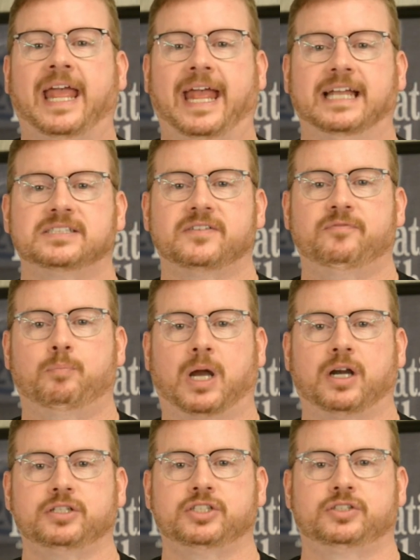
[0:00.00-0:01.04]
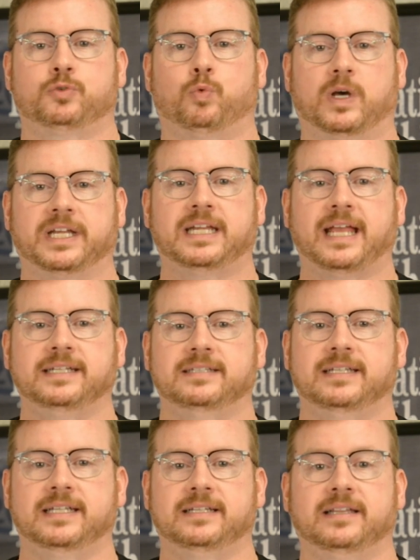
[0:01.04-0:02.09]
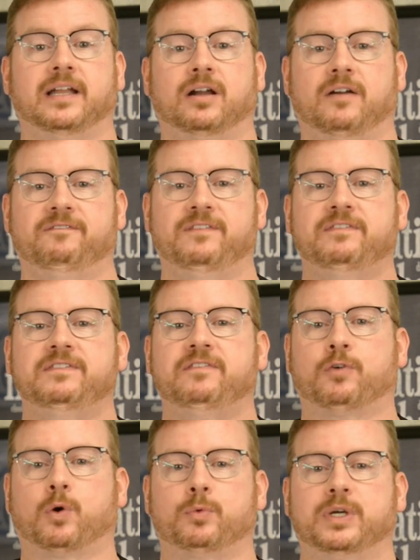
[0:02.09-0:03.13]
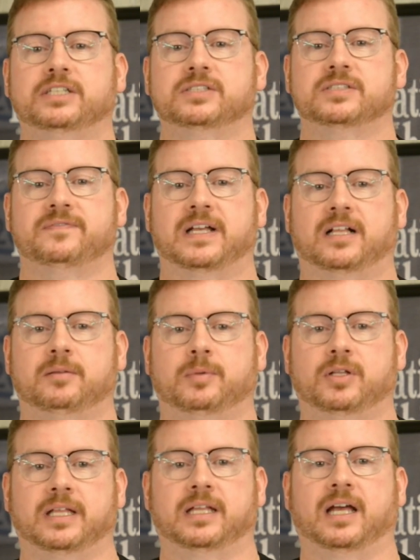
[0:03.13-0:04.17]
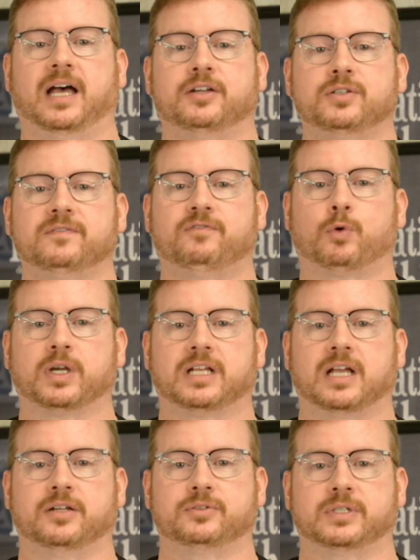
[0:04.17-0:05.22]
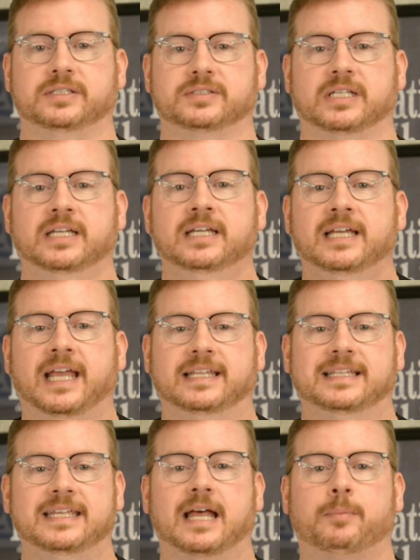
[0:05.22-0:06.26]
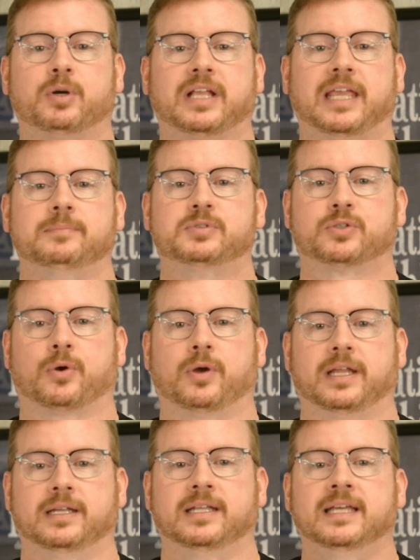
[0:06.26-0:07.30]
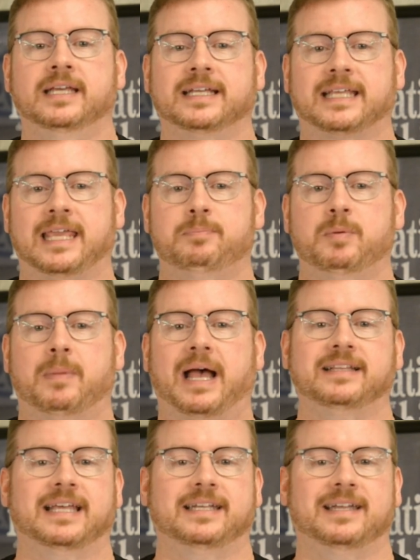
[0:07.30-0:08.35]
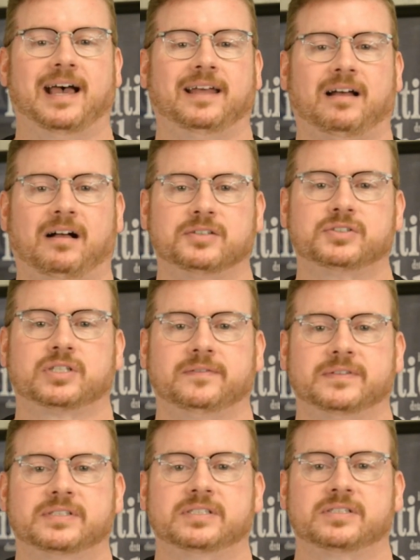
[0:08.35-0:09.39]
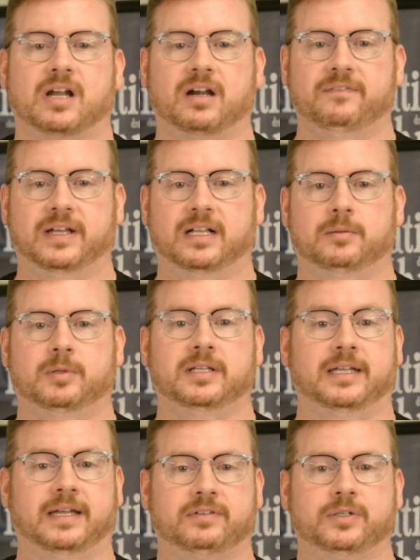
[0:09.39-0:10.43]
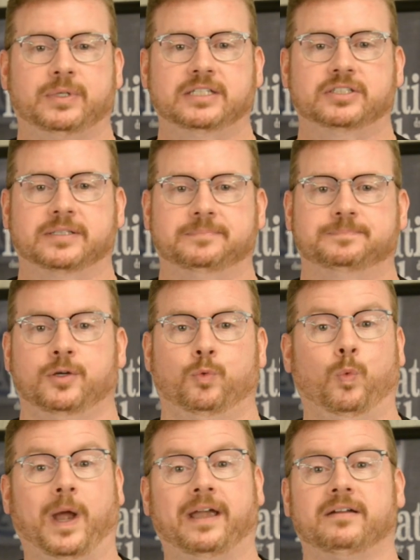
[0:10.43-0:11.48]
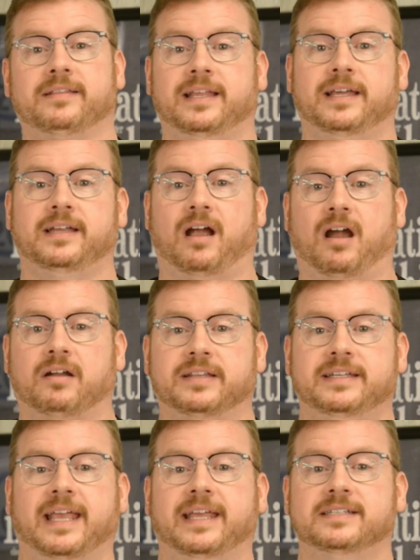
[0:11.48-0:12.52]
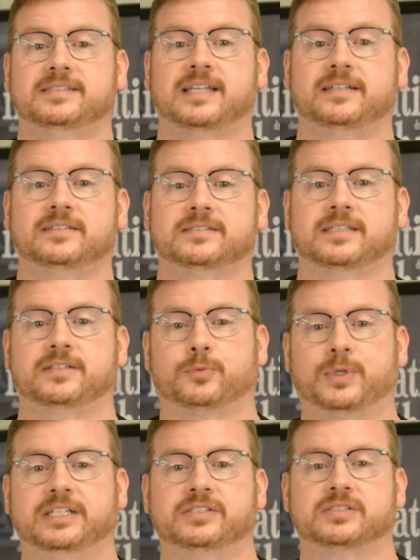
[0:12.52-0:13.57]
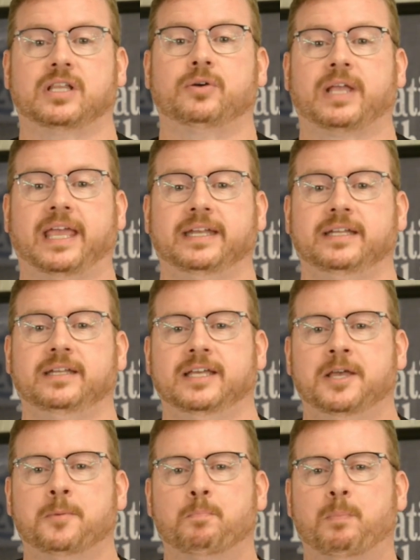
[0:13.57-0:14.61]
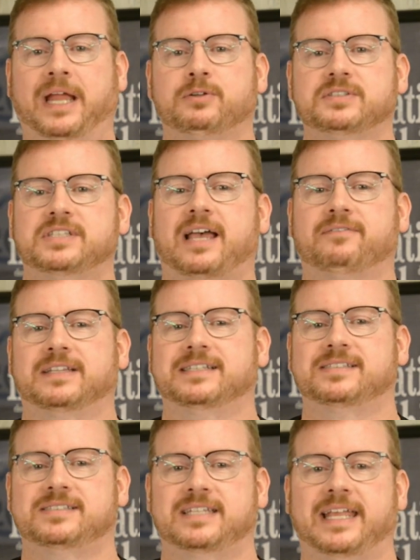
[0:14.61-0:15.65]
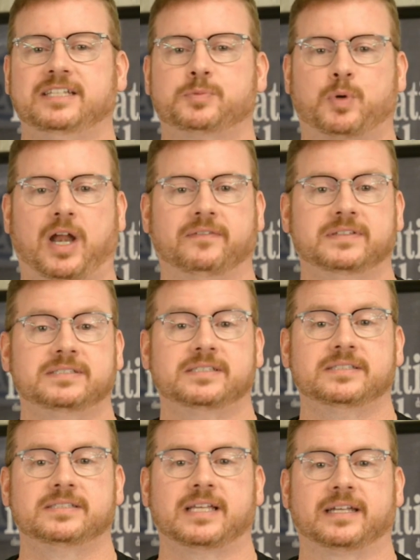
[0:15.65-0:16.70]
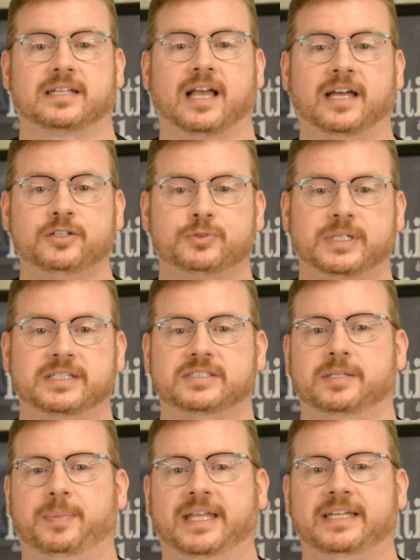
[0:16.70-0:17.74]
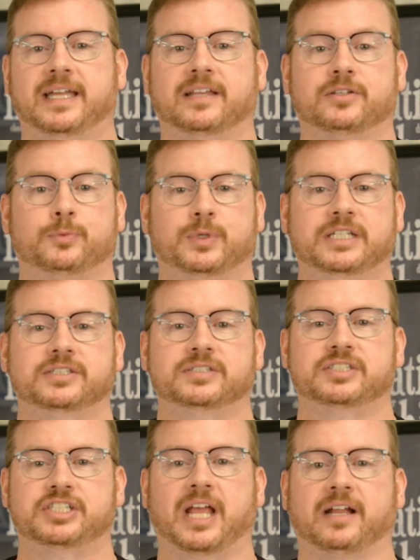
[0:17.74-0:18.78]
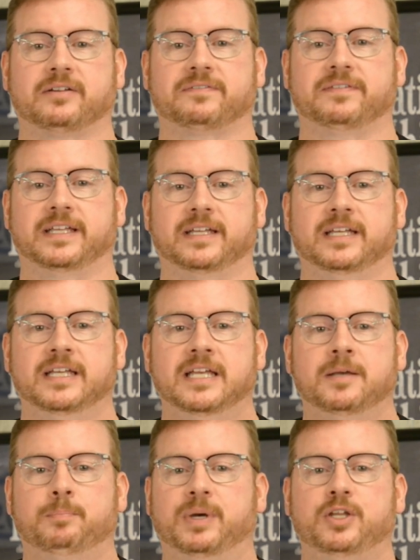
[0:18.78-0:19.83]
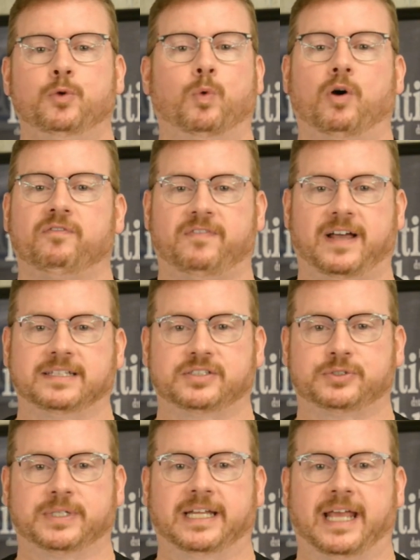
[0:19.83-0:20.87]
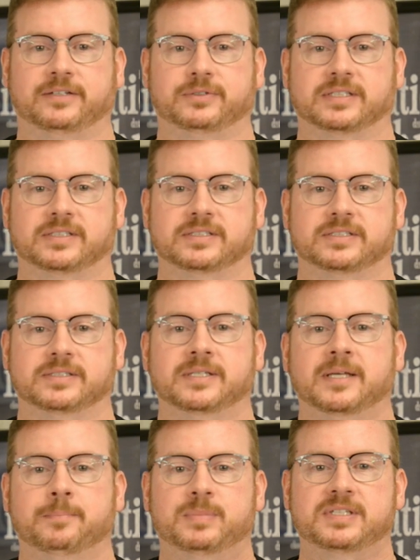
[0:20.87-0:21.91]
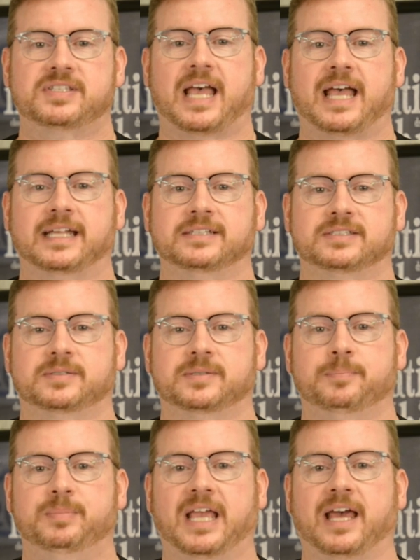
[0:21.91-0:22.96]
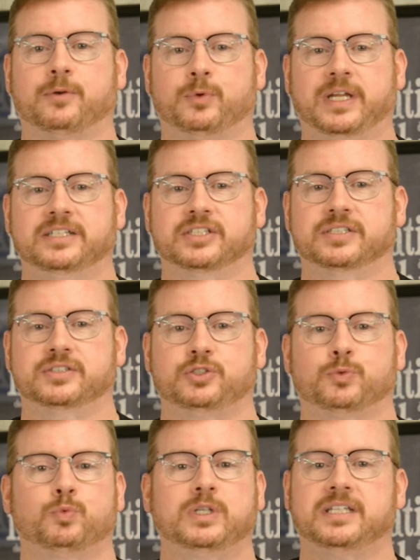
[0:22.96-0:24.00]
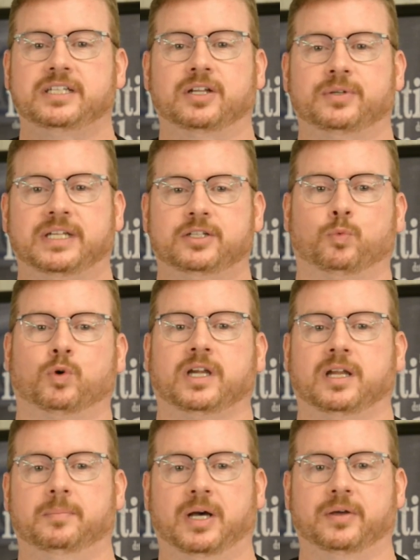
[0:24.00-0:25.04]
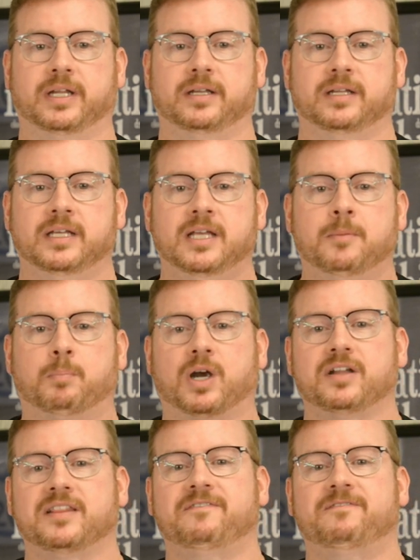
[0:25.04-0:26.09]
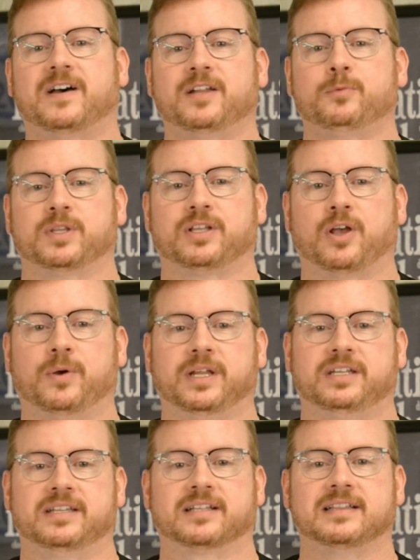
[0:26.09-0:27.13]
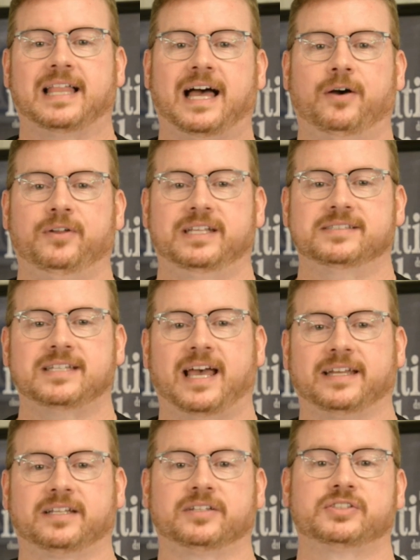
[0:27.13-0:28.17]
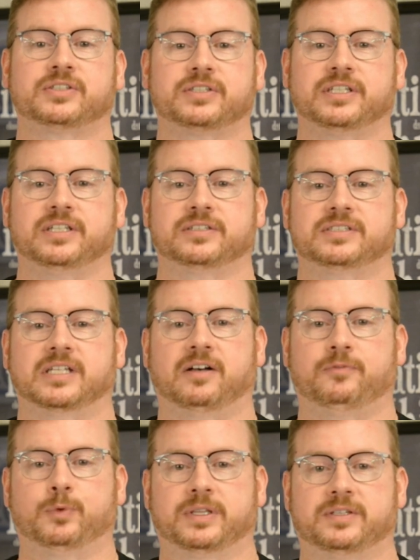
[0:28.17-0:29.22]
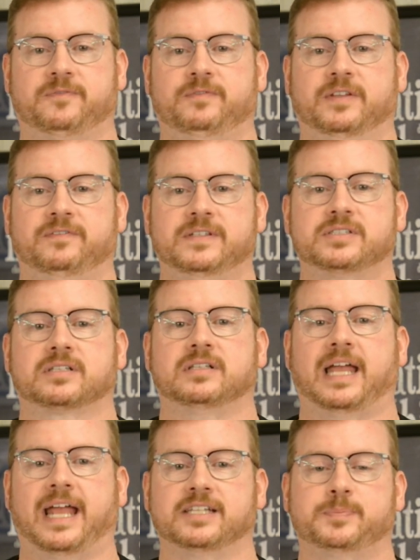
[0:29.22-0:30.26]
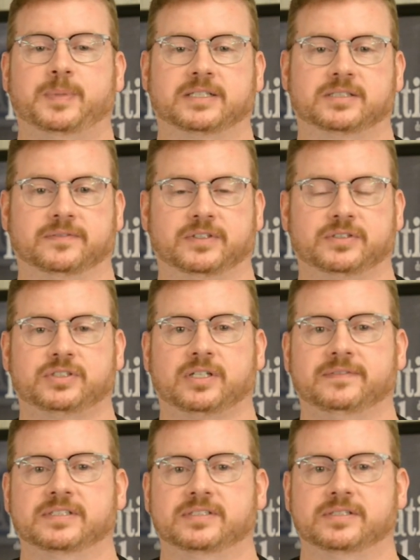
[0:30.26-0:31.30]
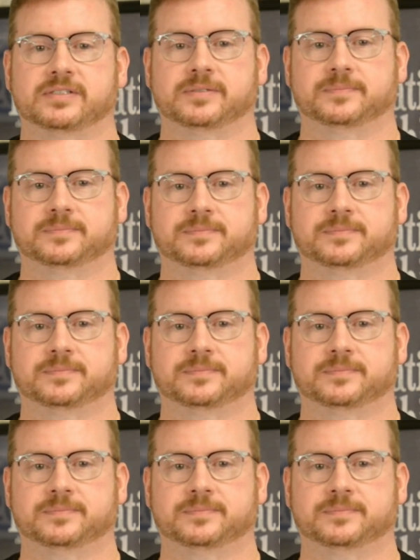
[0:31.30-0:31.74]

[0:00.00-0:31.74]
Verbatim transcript: As of March twenty nineteen, there are fifty-four regions available in one hundred forty countries, and the number keeps growing. Keep in mind that not all services are available in every region. Where then are the data centers in the regions located? Microsoft lists states, provinces, and countries depending on the region's geography, but you won't find street addresses. Besides, beyond regions, you really don't need to worry about it. Part of the fun with going to the cloud is not concerning yourself with the physical aspects of your services.